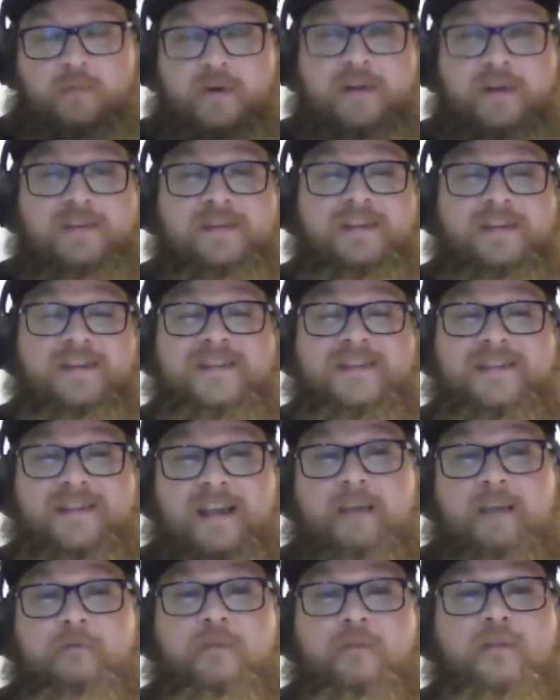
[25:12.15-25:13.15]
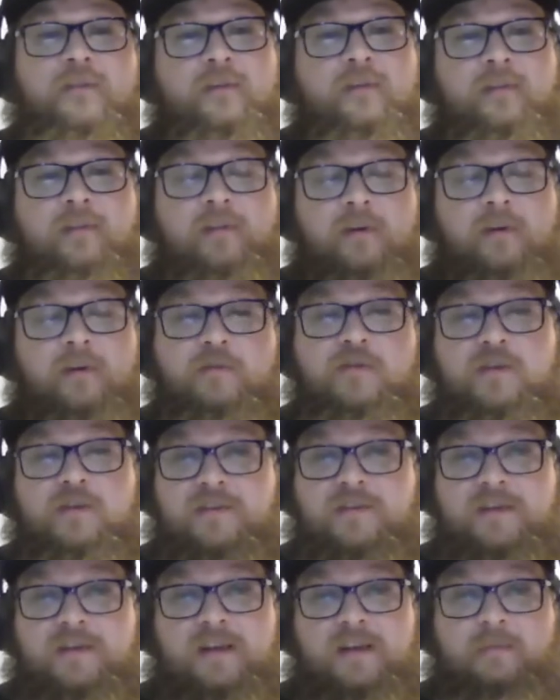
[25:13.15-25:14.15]
but it's the seventh
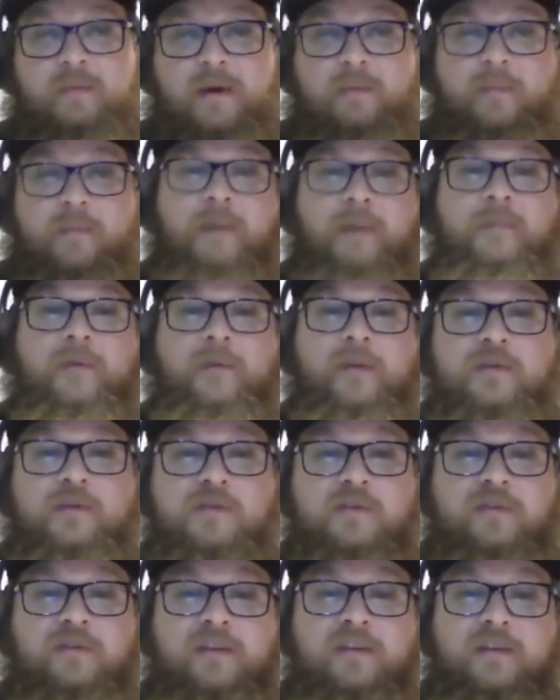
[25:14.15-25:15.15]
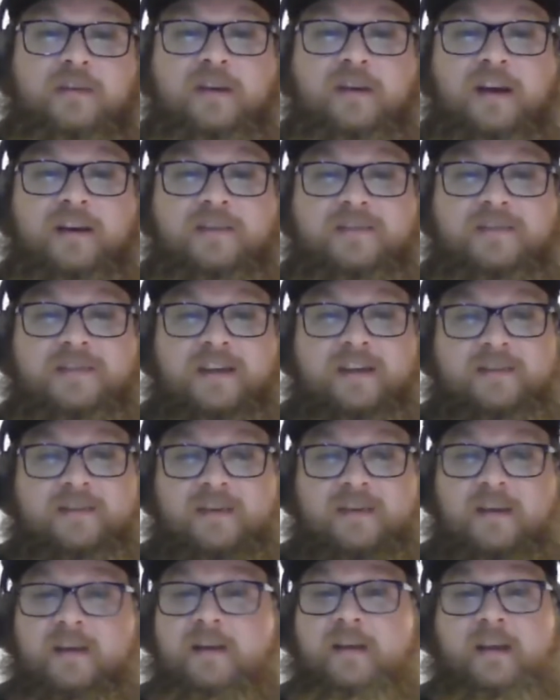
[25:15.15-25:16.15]
largest city by population in the United States.